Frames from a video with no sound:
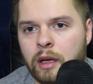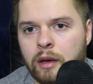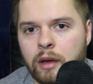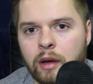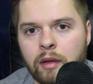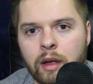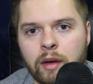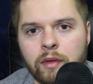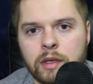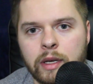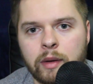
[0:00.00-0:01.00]
and now they have
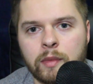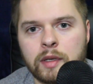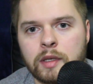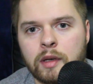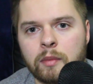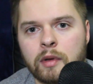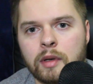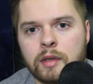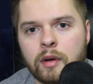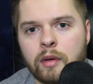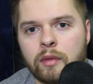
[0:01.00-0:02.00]
a championship to
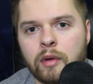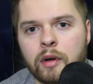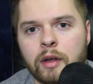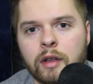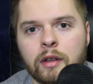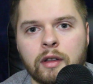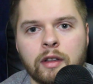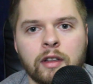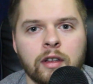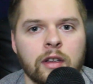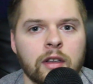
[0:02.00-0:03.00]
show for
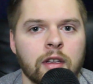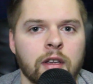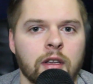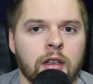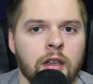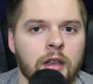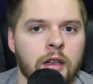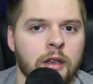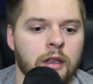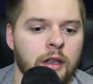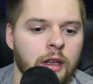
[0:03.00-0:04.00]
it.
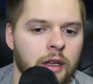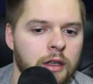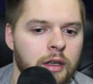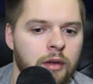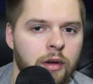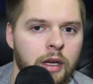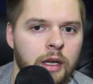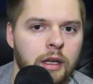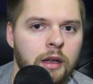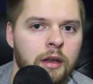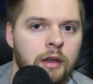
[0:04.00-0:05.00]
Andy
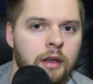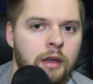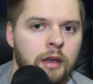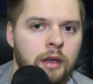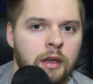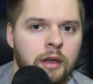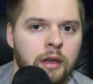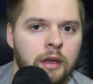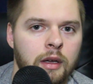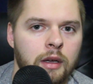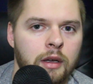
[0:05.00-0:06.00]
Reid
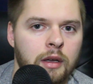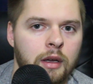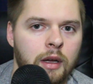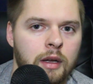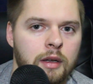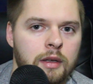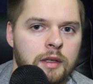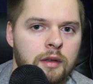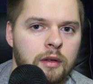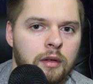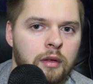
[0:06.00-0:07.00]
had
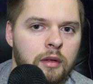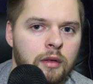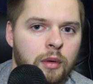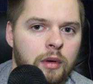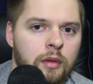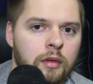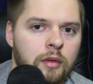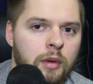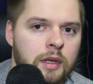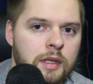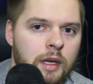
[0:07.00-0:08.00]
his
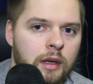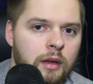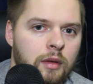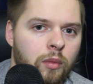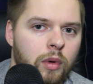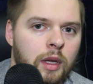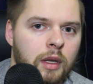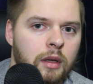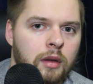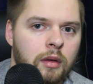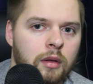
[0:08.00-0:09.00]
222nd
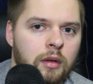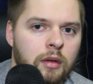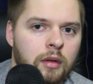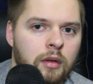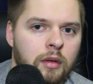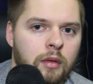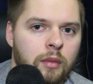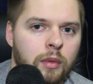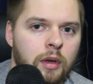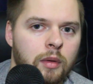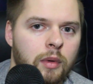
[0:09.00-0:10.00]
win
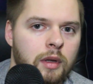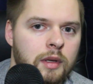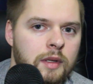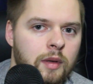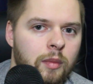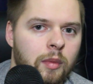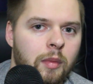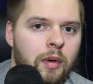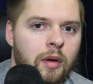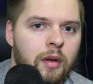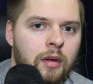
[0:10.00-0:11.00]
when he won the Super
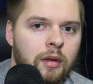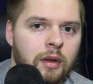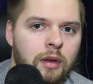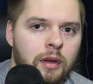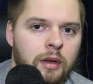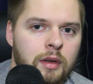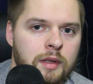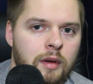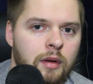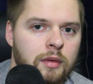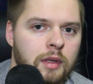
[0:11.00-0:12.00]
Bowl in his
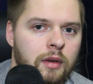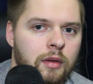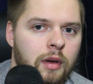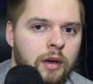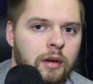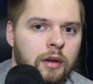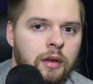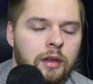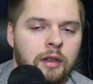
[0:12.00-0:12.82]
coaching career.